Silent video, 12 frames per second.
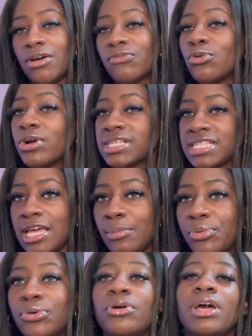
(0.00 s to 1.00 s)
For
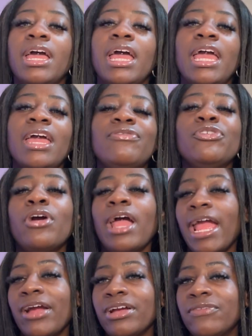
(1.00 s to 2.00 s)
example, if you're a
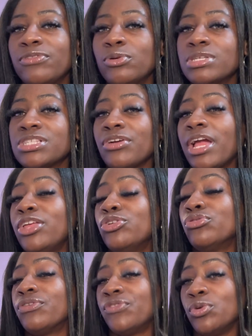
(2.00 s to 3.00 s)
hair influencer and
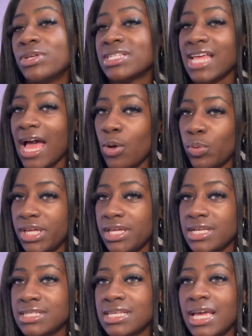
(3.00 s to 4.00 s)
you review and style
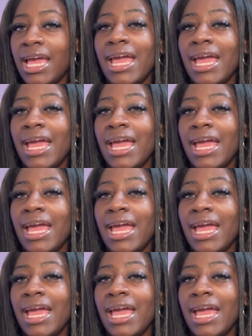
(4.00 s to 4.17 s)
wigs,